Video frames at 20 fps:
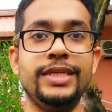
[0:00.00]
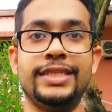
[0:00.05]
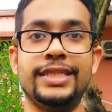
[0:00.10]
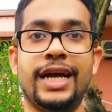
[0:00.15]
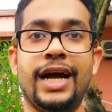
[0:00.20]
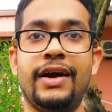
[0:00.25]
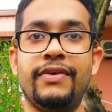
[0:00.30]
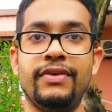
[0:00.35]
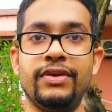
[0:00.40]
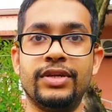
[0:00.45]
to
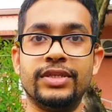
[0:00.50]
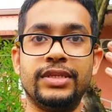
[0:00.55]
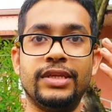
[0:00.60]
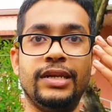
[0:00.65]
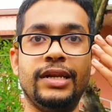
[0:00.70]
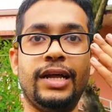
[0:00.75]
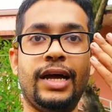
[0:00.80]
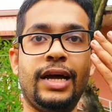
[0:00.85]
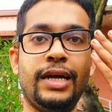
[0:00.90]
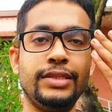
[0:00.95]
have a lot of
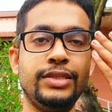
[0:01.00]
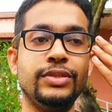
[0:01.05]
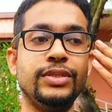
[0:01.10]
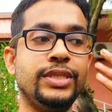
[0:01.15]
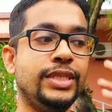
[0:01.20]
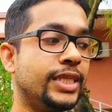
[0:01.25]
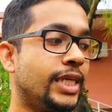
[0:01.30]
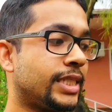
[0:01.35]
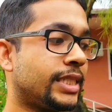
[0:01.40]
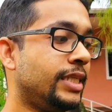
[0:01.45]
land. You
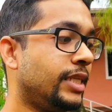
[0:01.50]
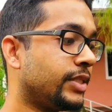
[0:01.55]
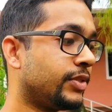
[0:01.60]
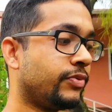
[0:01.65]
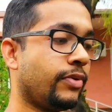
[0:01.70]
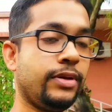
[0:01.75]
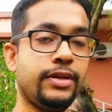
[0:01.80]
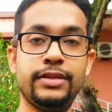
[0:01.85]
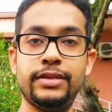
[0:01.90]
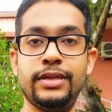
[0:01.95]
just
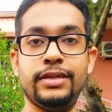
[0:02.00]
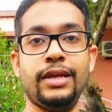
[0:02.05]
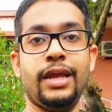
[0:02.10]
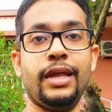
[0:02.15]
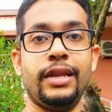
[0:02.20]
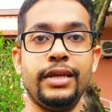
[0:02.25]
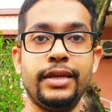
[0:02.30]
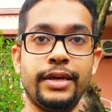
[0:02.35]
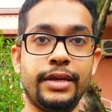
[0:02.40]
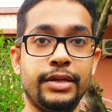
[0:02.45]
literally need
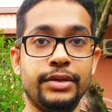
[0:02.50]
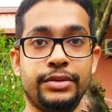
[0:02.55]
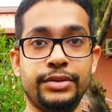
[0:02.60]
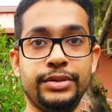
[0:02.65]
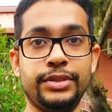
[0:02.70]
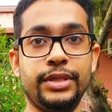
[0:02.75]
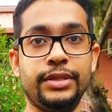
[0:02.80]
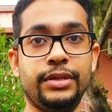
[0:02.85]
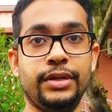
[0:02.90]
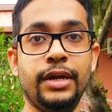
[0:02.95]
any kind of
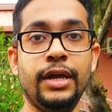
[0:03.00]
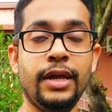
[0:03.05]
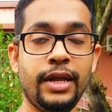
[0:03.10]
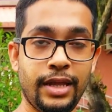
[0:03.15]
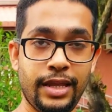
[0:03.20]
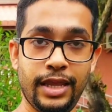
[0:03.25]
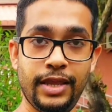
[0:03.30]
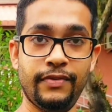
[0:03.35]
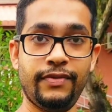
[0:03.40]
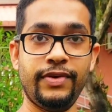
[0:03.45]
container.
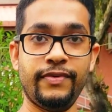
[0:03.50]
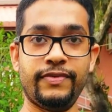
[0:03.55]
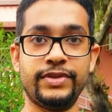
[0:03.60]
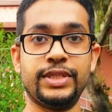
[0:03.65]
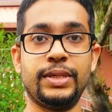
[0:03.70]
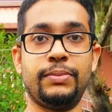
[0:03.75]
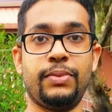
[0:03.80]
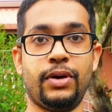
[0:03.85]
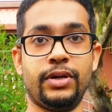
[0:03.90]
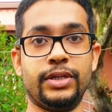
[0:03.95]
Even if it's
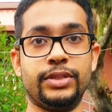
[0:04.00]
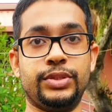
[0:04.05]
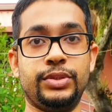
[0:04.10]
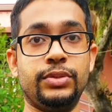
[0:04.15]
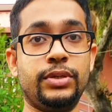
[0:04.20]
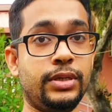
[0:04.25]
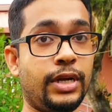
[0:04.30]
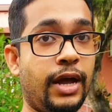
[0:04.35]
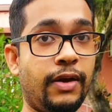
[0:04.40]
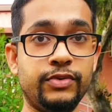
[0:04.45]
a bucket, you
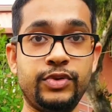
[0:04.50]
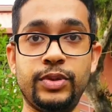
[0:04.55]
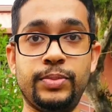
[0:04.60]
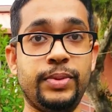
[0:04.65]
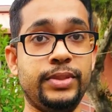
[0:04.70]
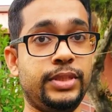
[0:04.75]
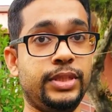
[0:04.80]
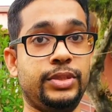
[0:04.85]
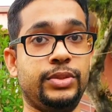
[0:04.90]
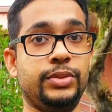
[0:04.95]
can have sweet
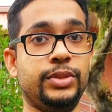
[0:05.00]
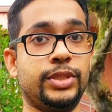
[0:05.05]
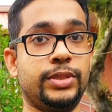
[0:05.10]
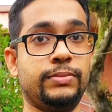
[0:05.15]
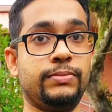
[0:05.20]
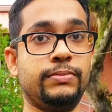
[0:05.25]
potatoes.